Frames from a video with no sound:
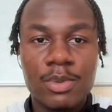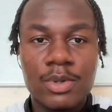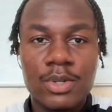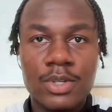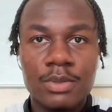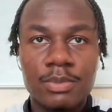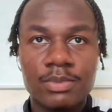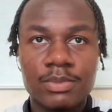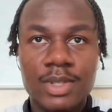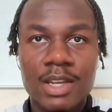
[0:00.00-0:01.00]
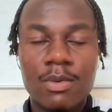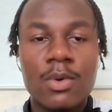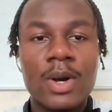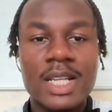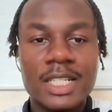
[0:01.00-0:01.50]
because it
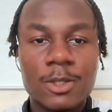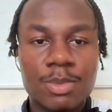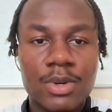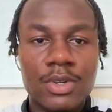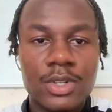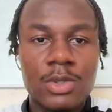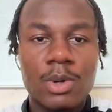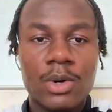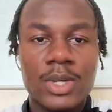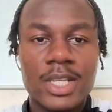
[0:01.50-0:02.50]
requires experience as well.